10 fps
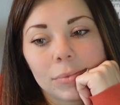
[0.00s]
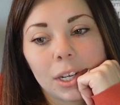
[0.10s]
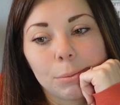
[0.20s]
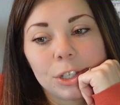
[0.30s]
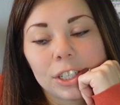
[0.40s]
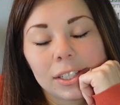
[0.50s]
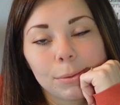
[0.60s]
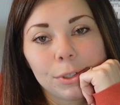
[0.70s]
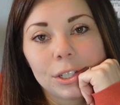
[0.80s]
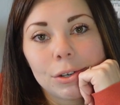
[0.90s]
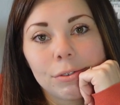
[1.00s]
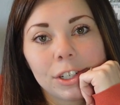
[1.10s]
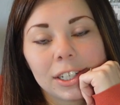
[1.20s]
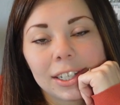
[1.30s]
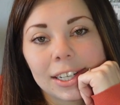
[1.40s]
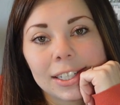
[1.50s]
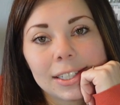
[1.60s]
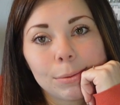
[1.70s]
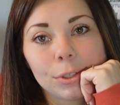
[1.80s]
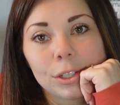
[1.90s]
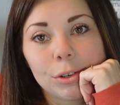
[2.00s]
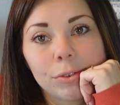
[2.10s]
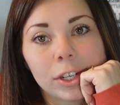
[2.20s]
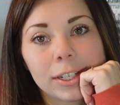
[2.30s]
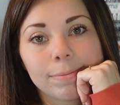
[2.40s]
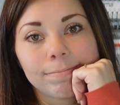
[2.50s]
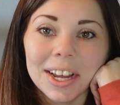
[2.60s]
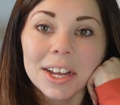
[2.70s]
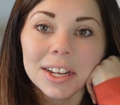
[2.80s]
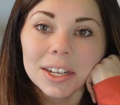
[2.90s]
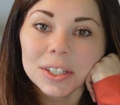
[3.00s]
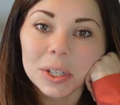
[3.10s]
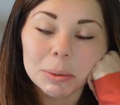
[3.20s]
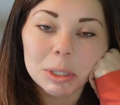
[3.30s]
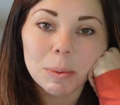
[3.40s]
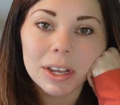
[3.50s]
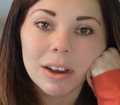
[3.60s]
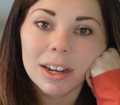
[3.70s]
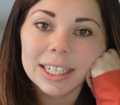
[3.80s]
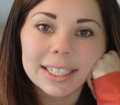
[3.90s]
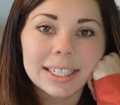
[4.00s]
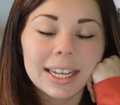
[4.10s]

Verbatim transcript: I'm just, I'm just over it, guys. I'm just over it. So I'm just being honest.